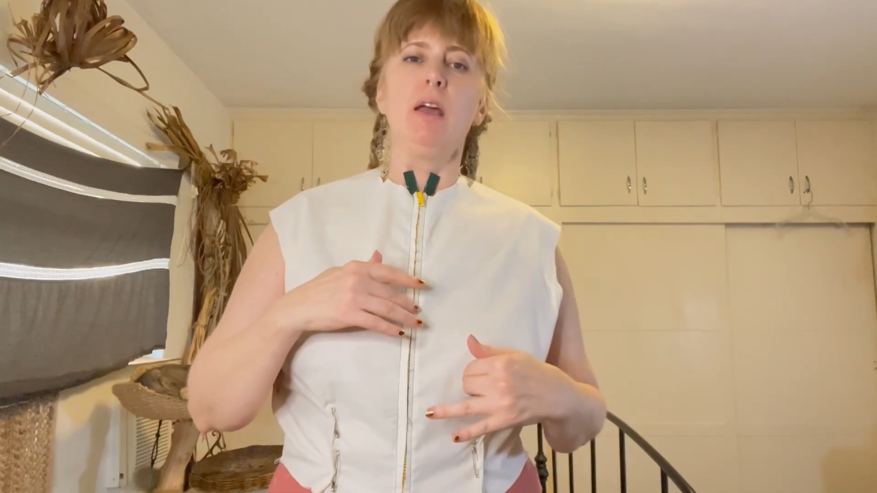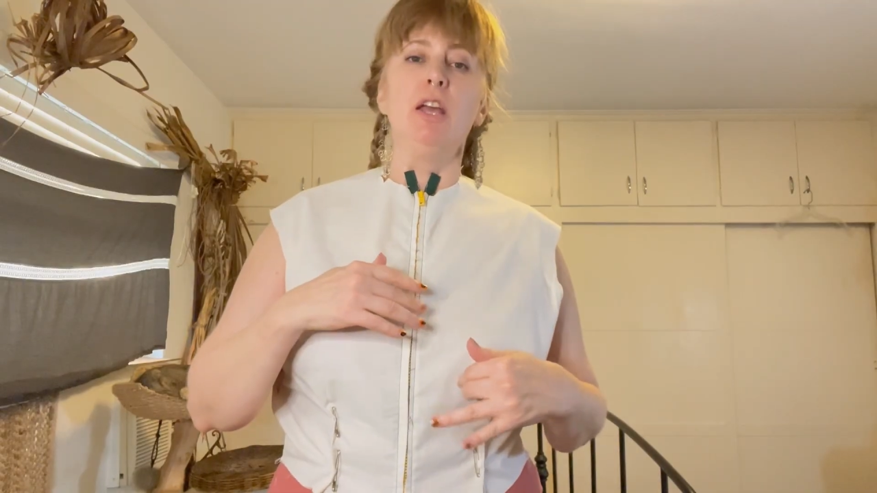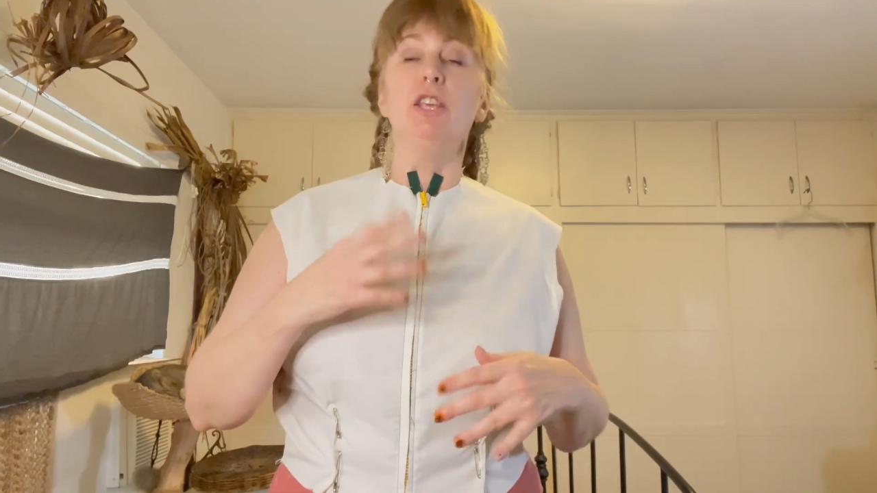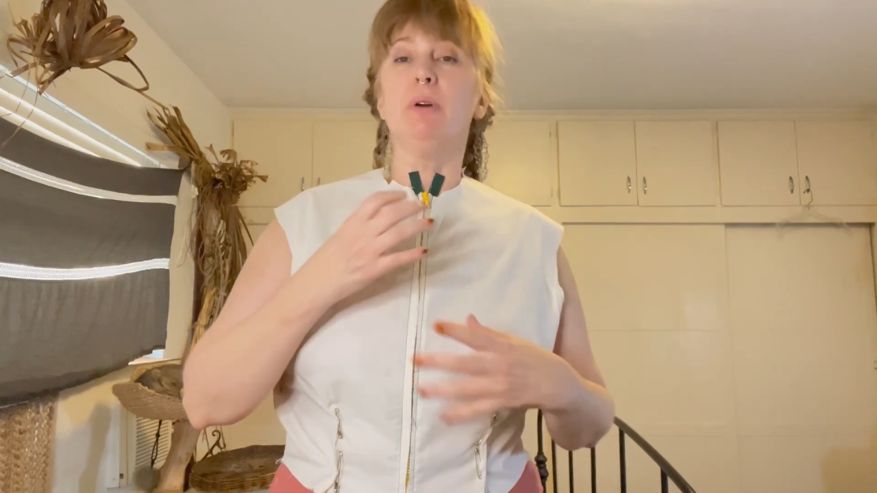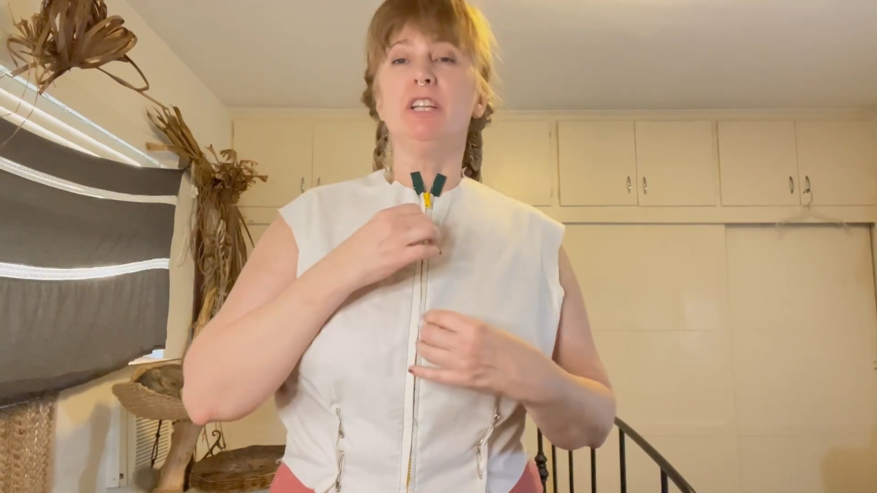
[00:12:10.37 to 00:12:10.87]

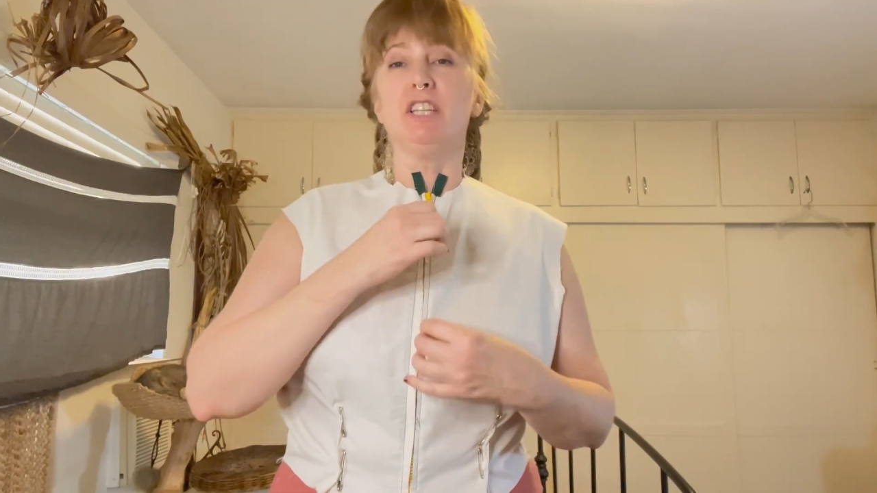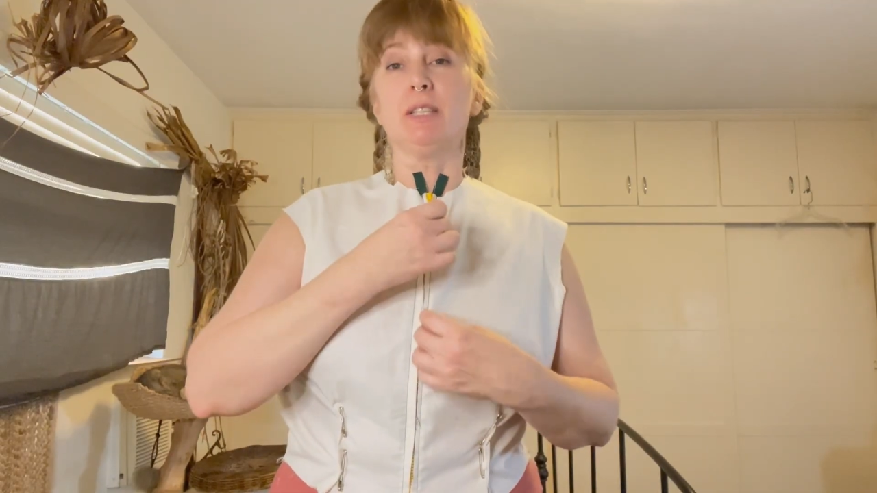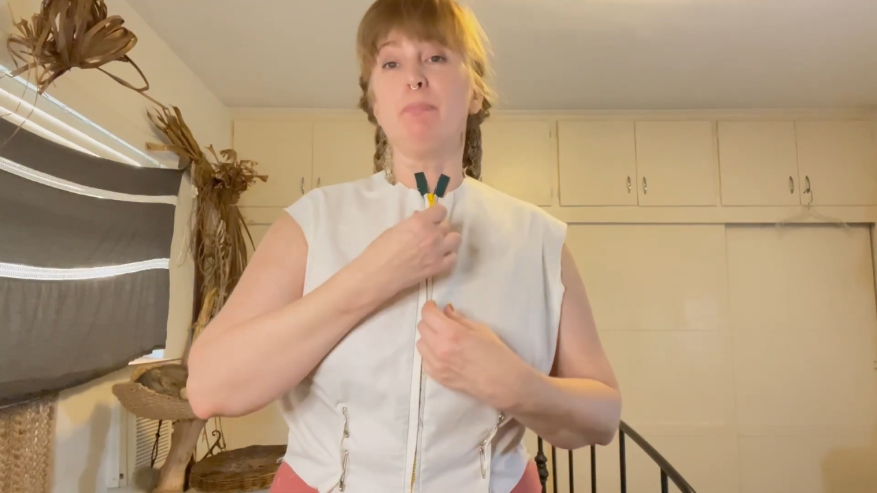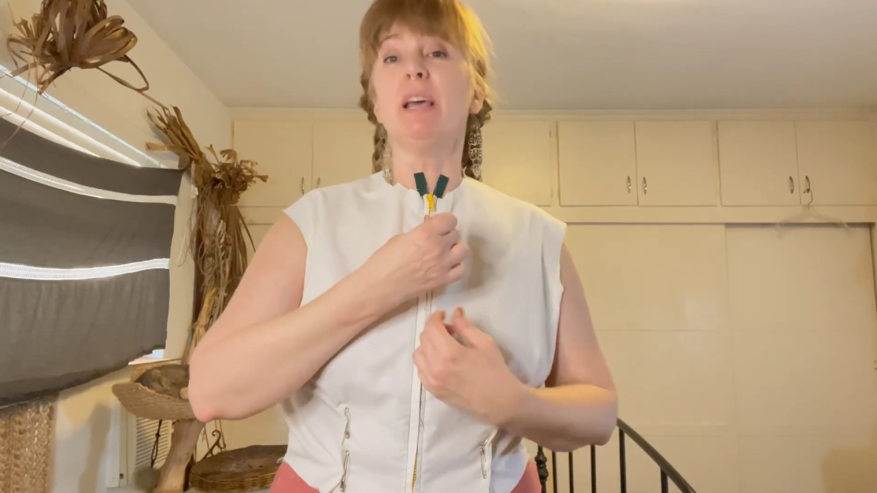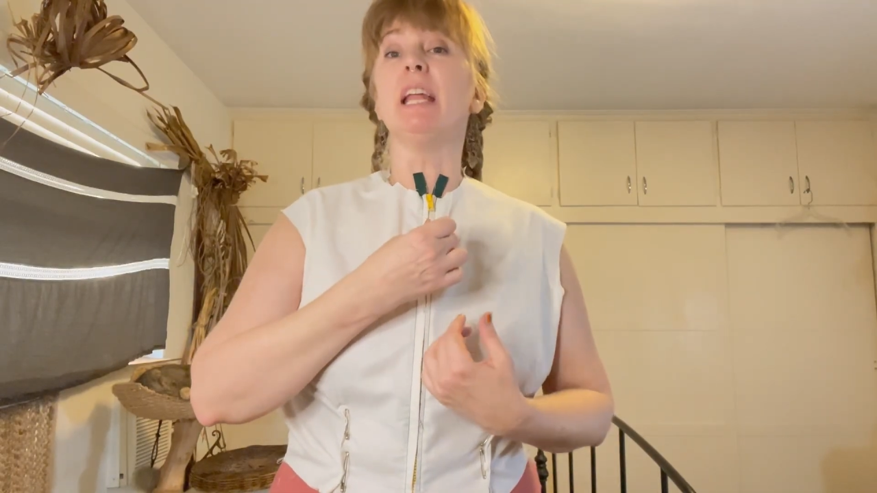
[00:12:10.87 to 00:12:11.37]
You can
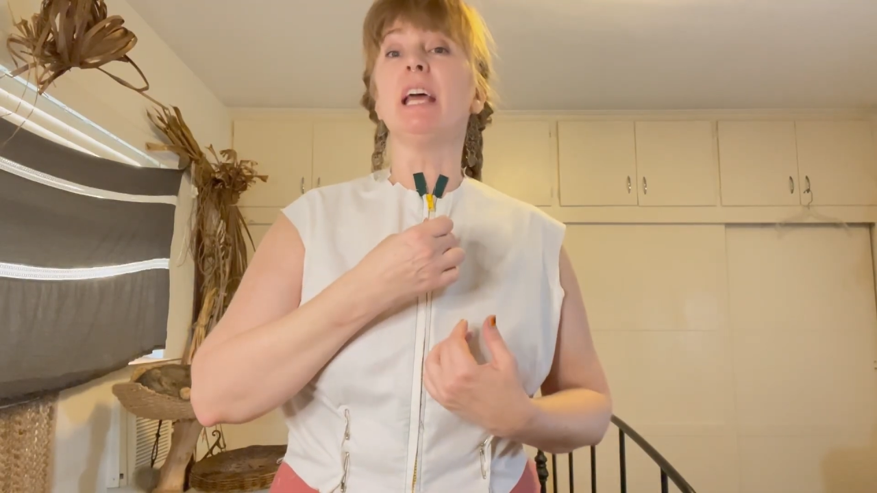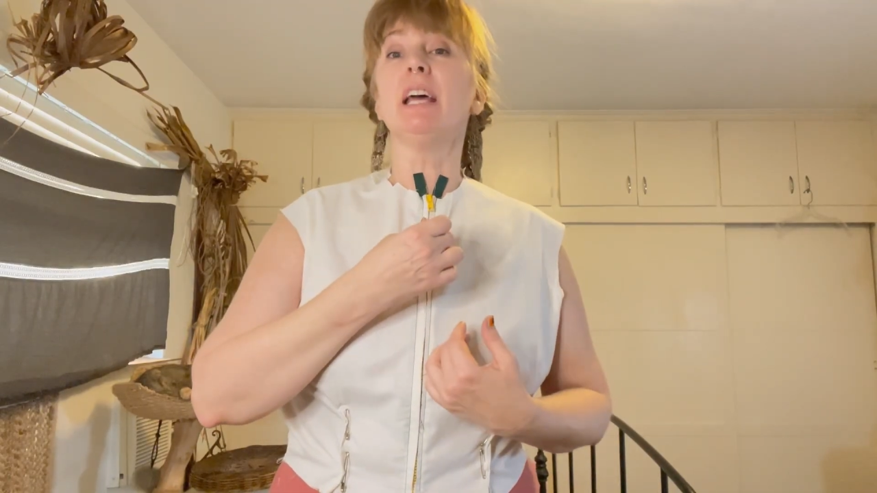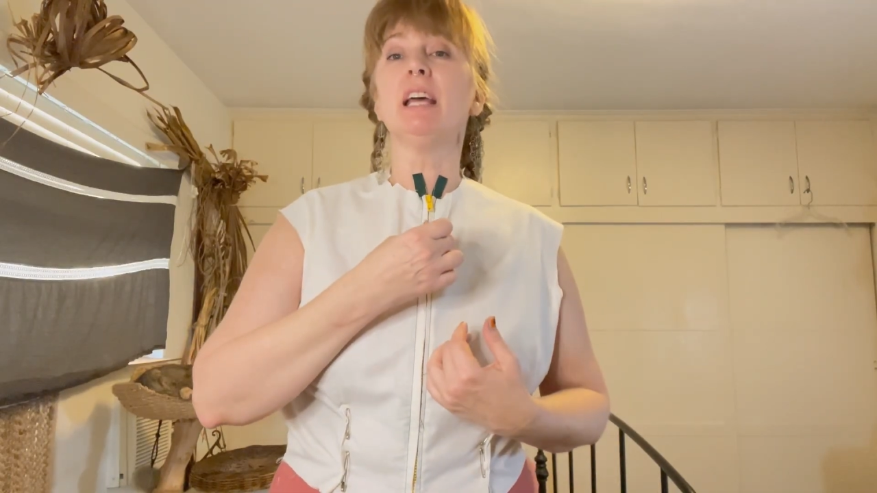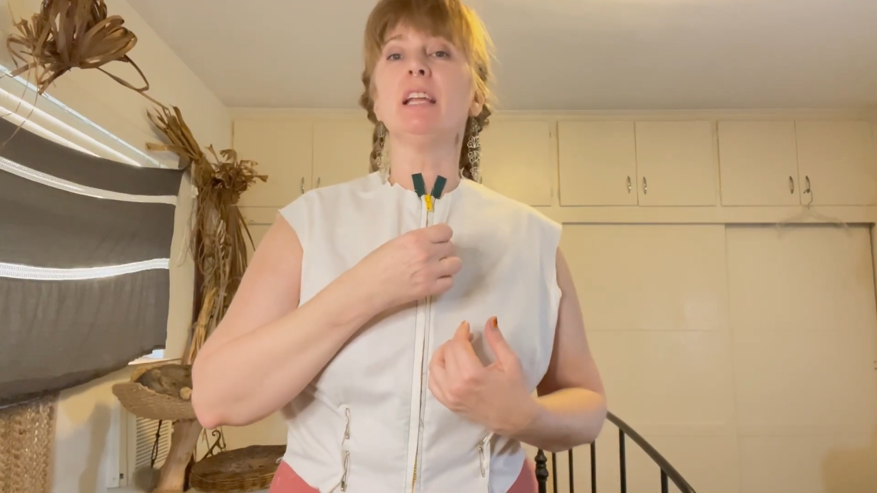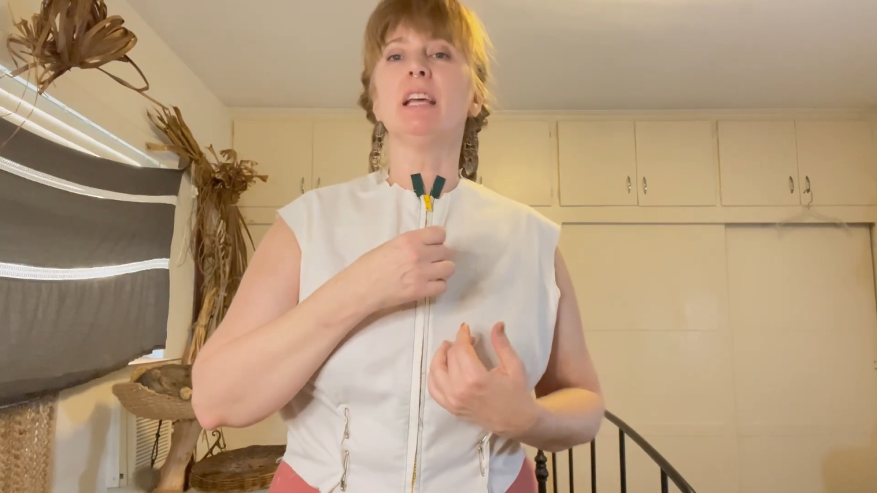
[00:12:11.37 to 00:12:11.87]
just pin it